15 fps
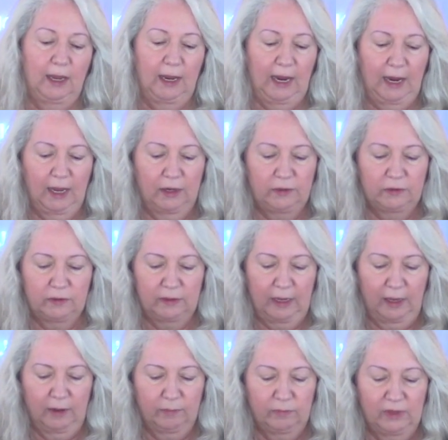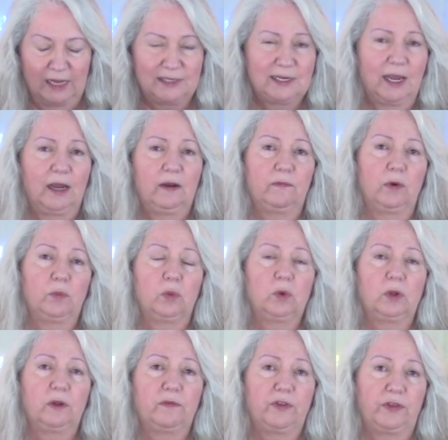And um, that's kind of a
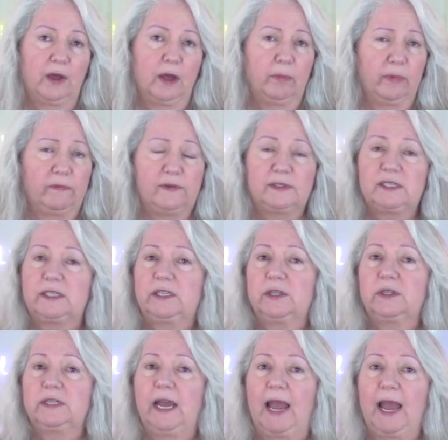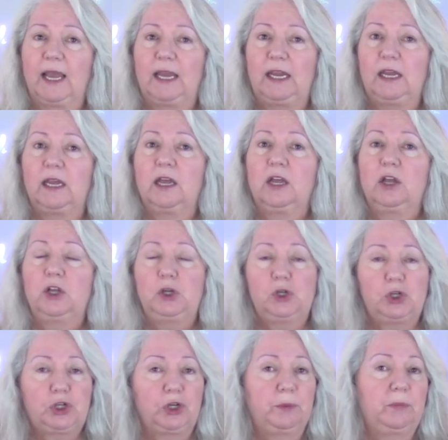rule of thumb. If it's still tacky, you
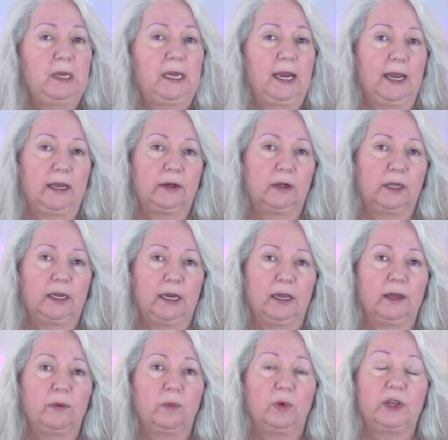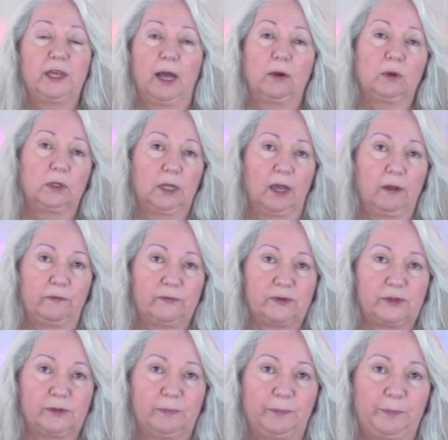shouldn't be handling it without
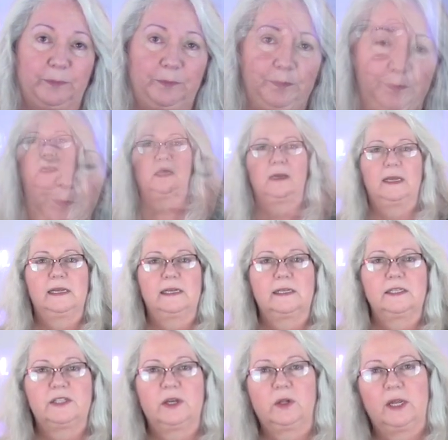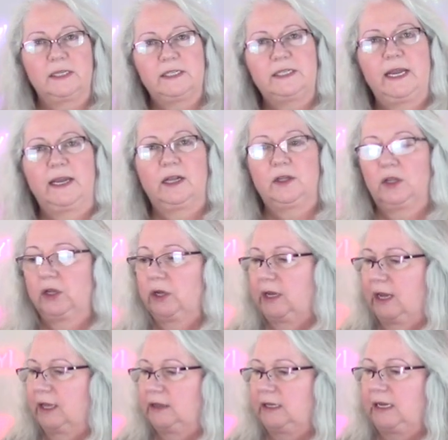gloves. So let's take a
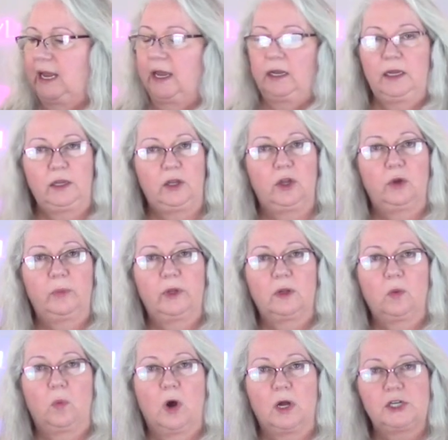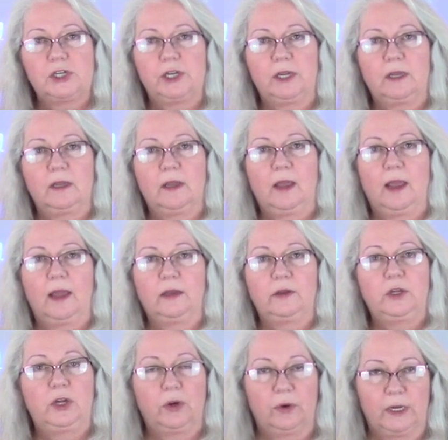look at the Anycubic washing
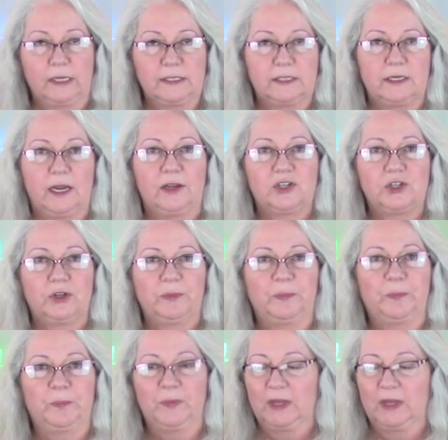and curing station.